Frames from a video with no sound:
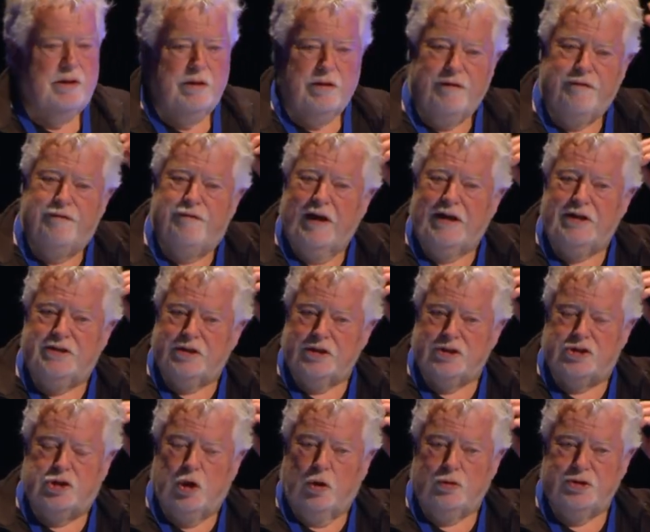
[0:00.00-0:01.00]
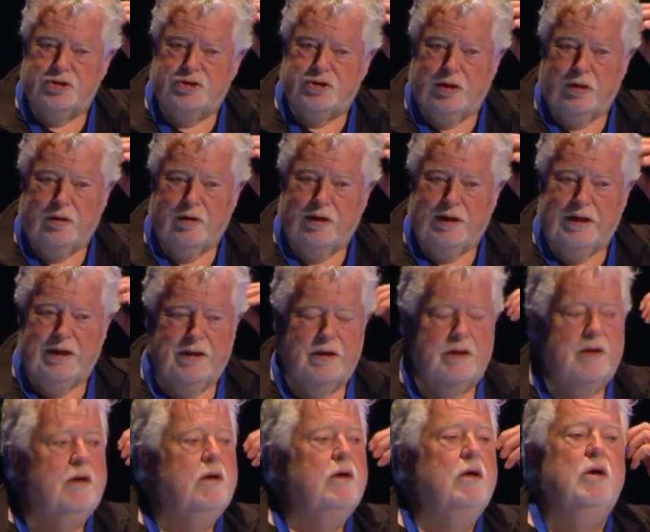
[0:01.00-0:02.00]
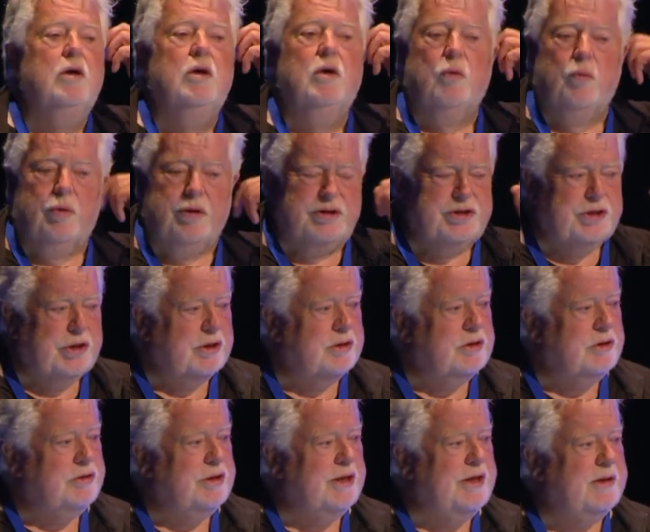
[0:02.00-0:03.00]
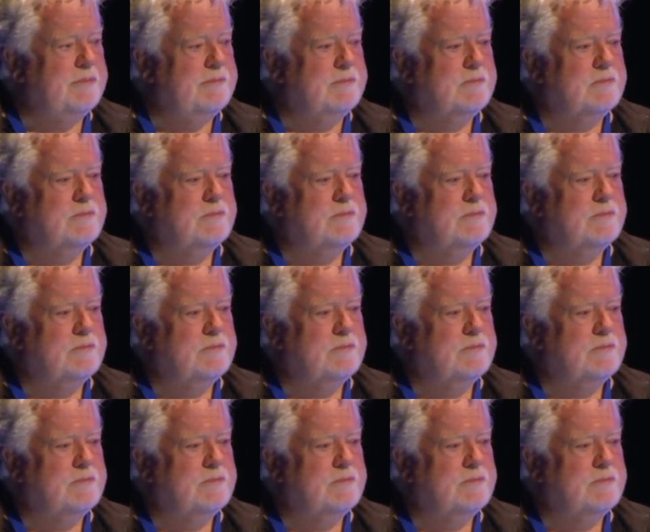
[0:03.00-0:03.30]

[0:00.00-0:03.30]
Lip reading: that faces constantly with certainty?